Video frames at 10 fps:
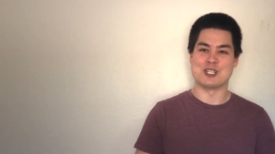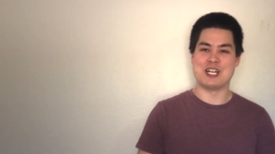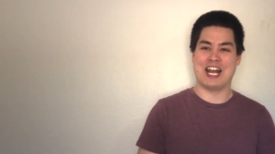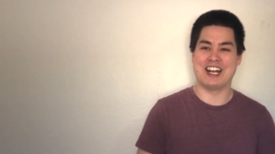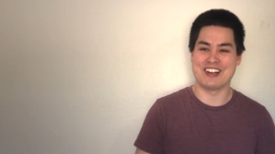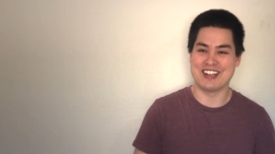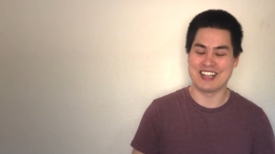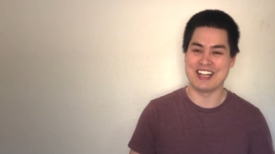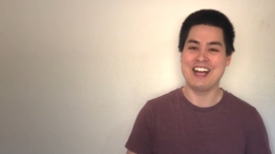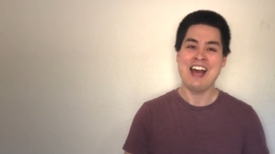
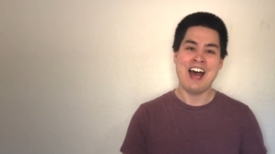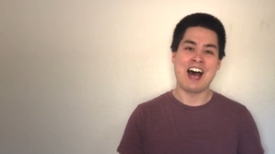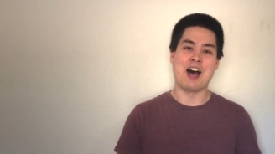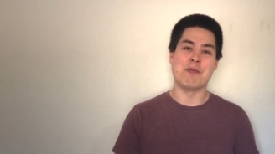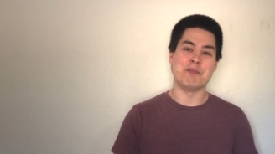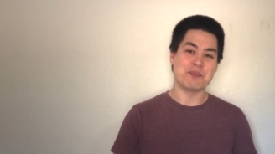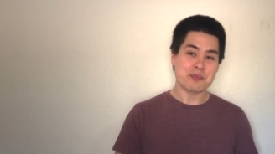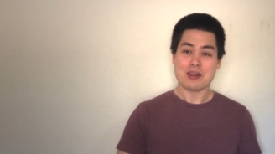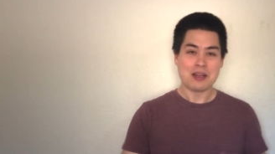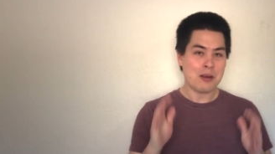channel. um,
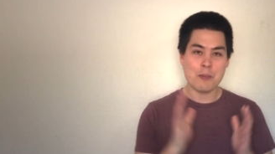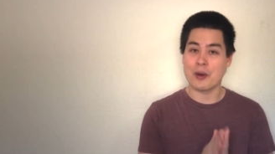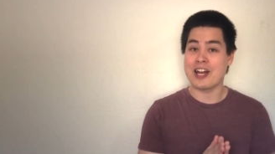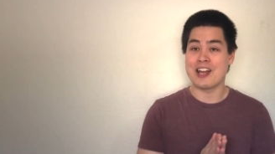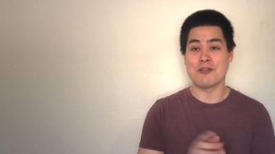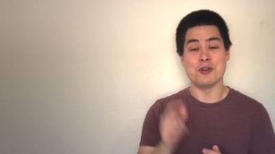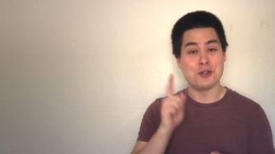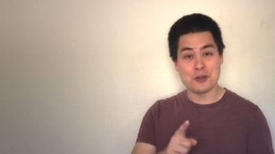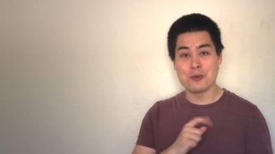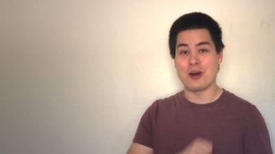but if you
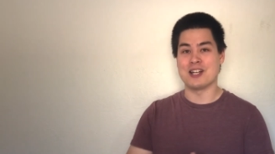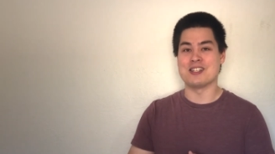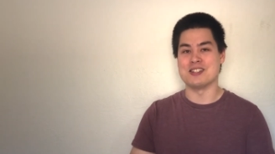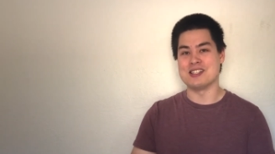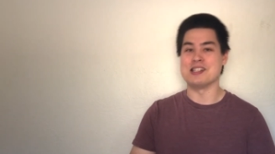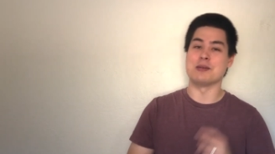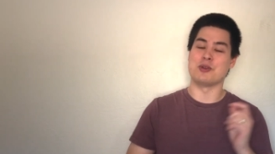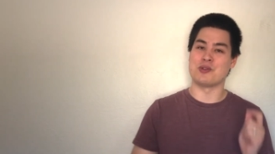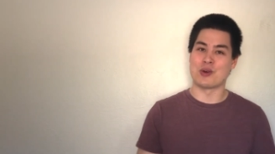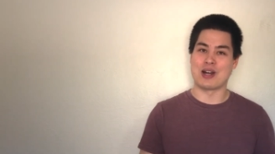do want to see the
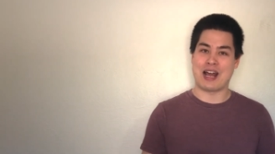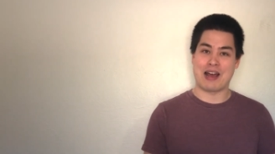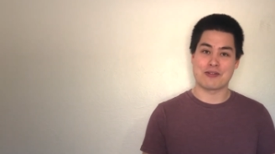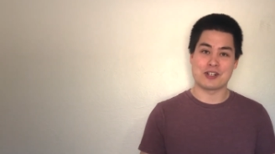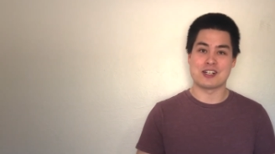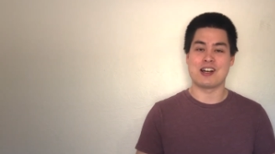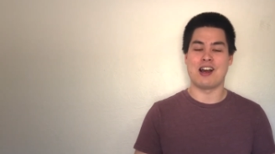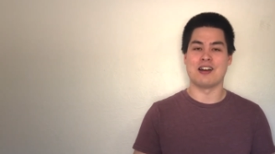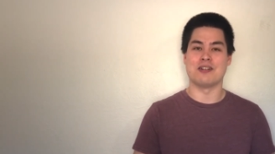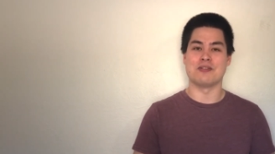before and after
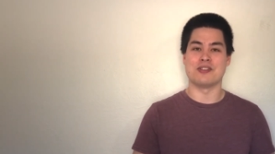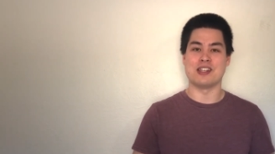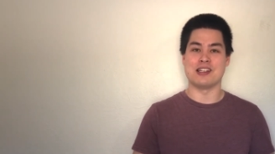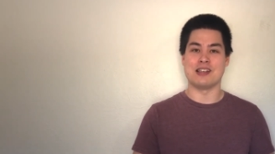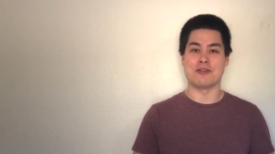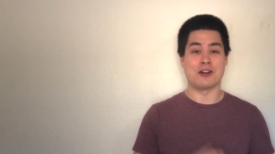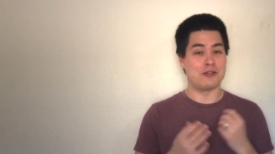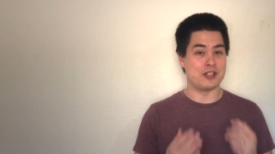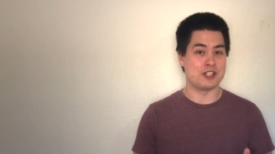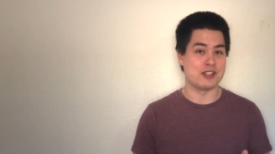of the
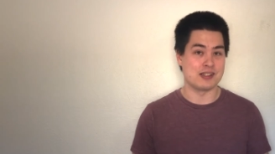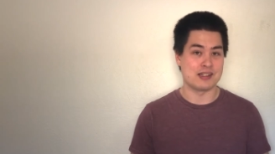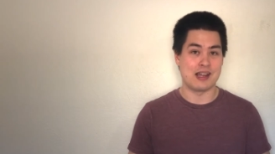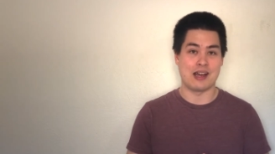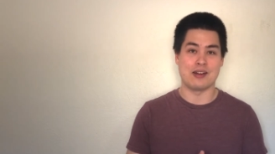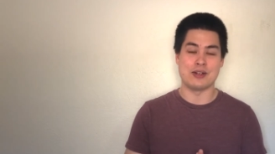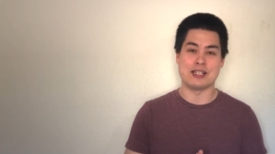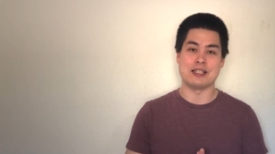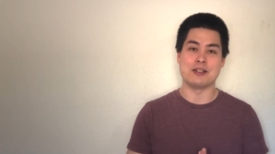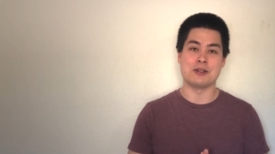renovations that we
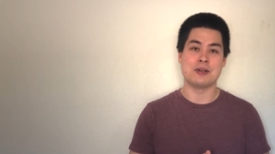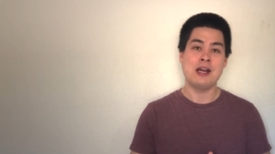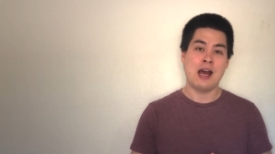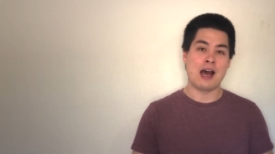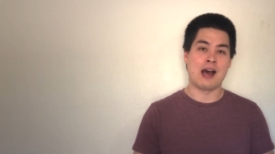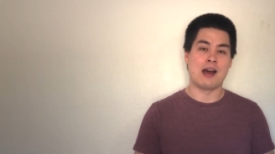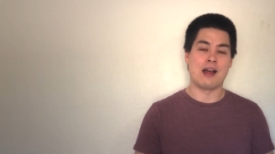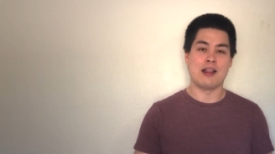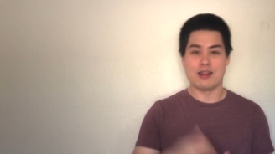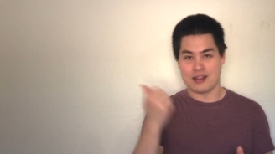did do,
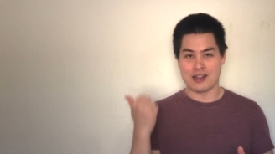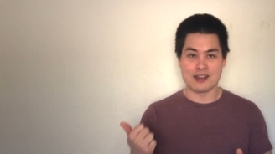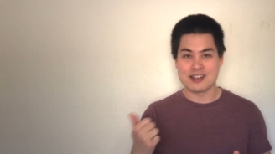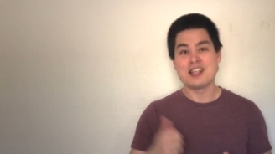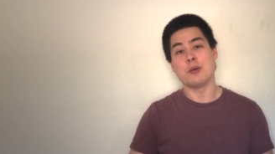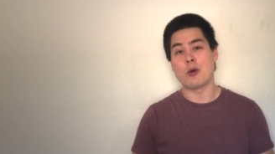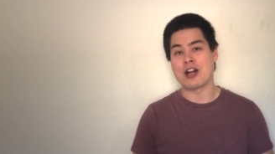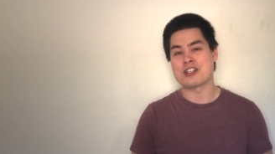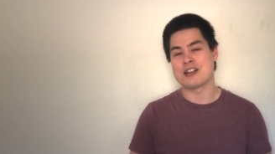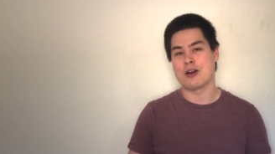uh, then keep
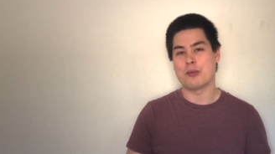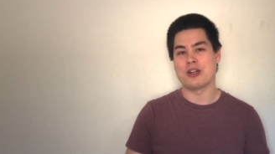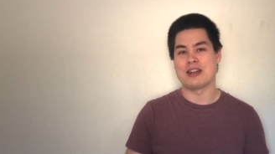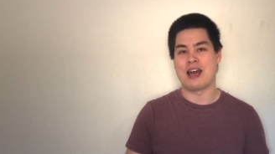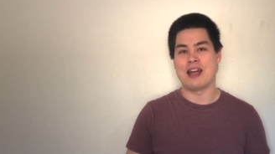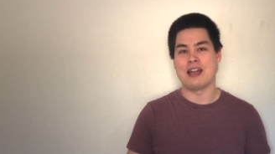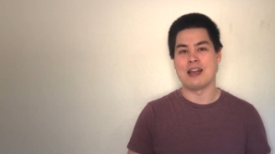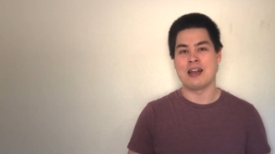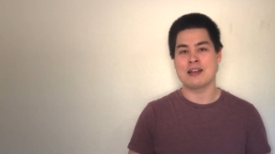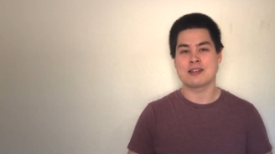watching. I'll put that in
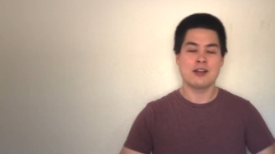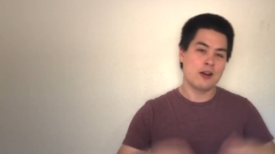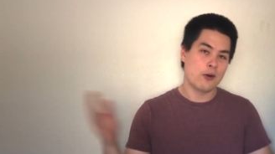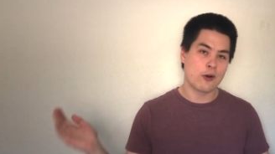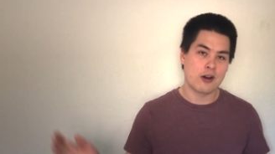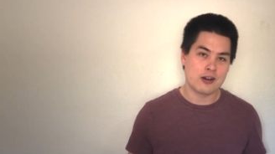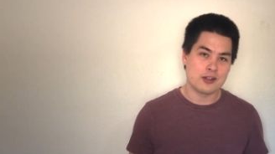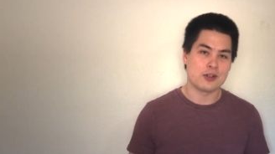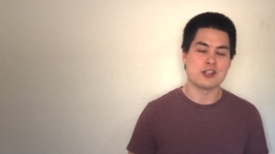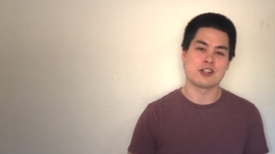next. Or you can